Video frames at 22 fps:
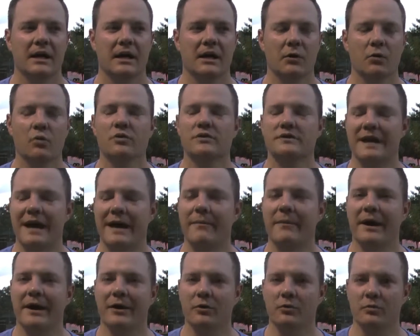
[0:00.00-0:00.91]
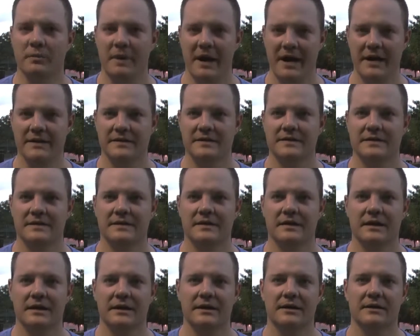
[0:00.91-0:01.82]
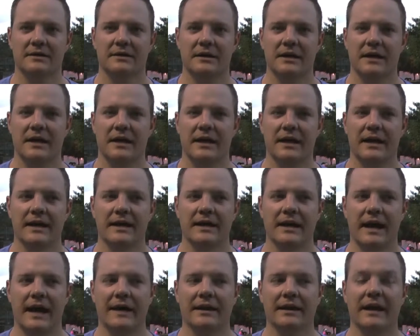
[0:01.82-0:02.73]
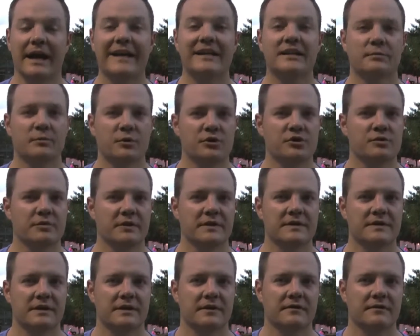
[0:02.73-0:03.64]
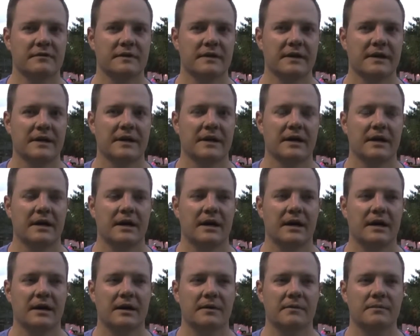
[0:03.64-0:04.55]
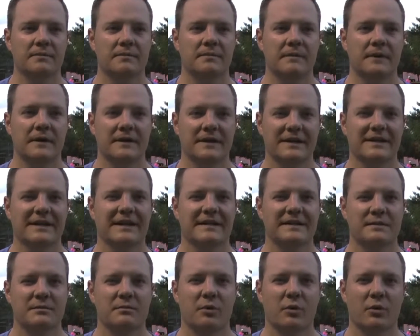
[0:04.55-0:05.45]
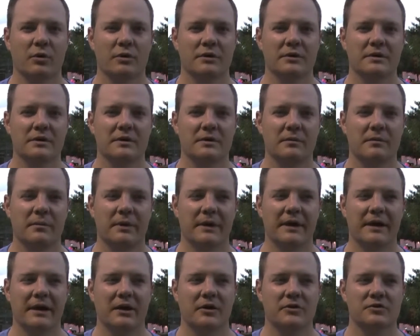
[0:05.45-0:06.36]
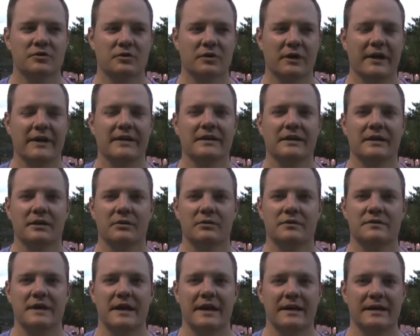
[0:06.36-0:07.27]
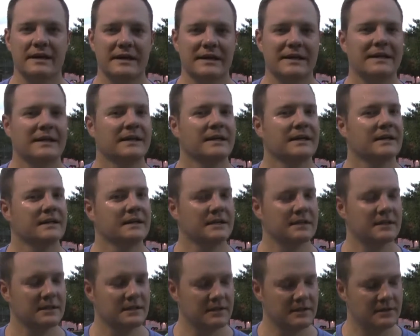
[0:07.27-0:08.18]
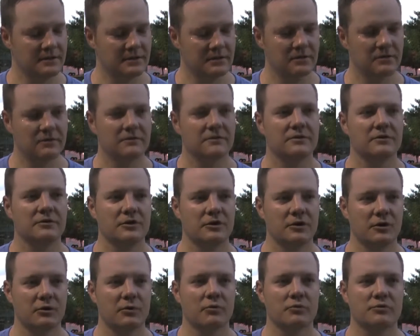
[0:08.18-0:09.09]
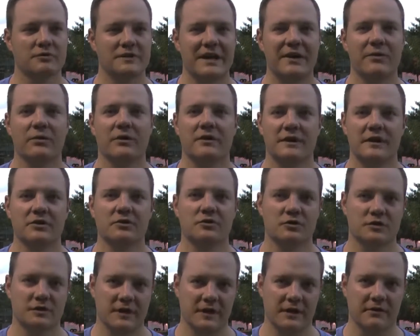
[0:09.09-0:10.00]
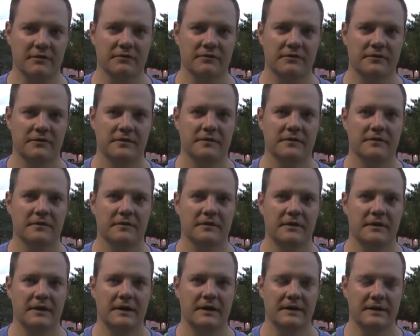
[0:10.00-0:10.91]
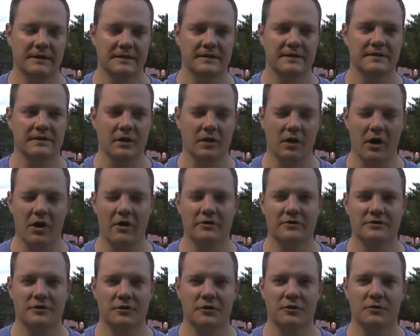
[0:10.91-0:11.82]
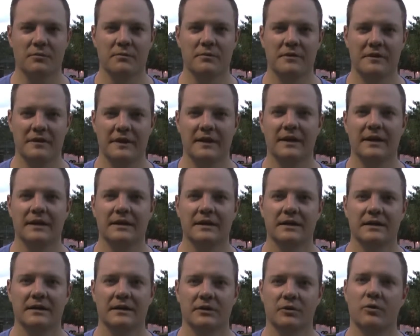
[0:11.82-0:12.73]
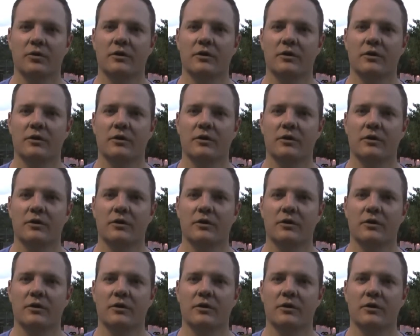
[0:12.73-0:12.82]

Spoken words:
it was at my own pace. And I like to push myself. I think that's important. But I also like that it was, hey, you know, stay within yourself. This is a long-term thing in